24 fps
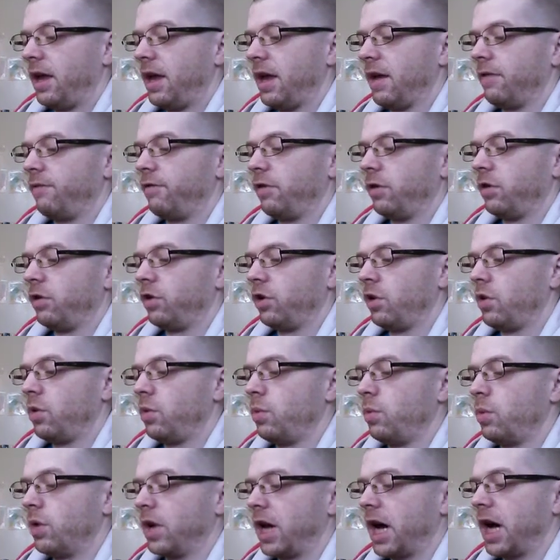if you do
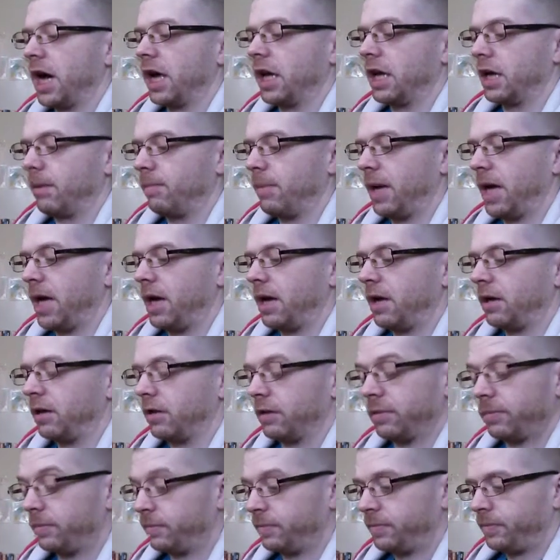what I command.